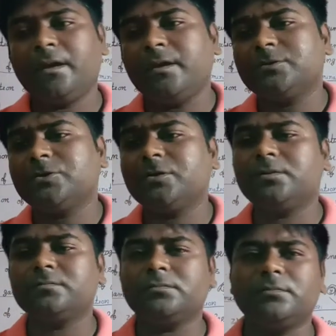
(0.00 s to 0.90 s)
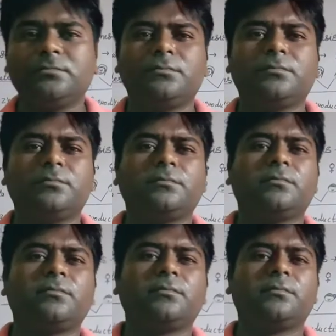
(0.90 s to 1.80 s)
so
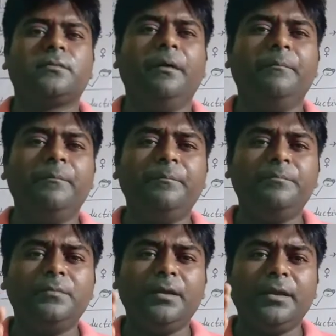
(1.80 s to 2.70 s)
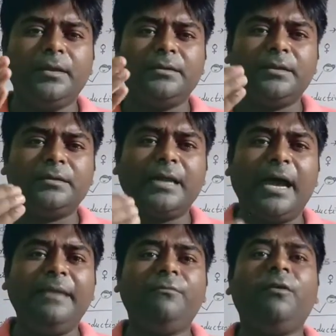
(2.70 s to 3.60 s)
in the
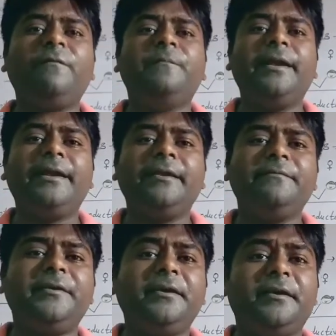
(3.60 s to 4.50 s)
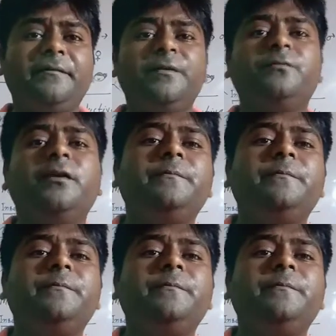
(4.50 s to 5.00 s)
time of mating, we have a one